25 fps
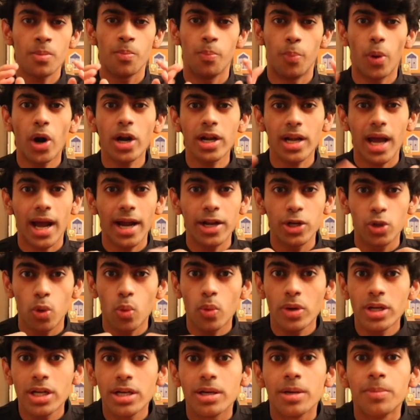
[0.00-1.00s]
But I don't
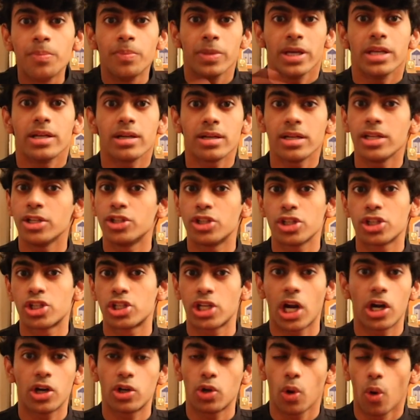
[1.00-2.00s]
want to immediately just
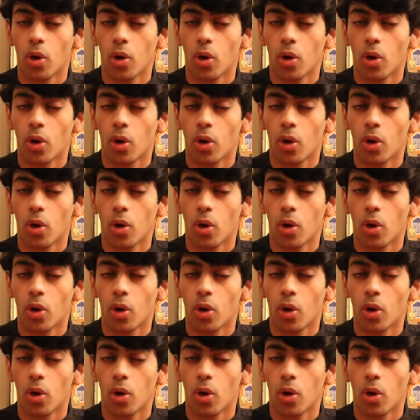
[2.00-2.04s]
start